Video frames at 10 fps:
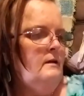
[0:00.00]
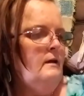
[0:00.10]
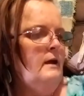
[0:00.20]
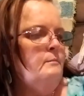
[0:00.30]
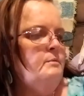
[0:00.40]

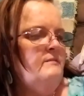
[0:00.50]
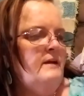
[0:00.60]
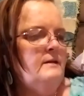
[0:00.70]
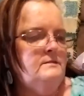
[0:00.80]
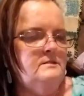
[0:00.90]

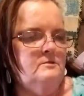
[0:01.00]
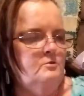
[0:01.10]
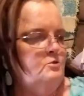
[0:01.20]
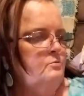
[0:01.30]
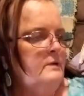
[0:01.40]
alphabet.
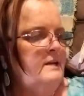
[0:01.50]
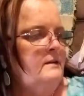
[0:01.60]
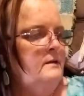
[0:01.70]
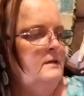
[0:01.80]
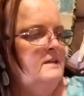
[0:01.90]
There's
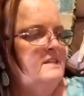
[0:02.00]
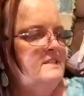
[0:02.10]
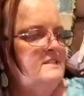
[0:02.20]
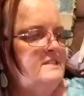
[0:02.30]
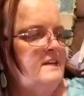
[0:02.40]

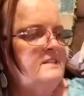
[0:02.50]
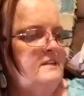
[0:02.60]
26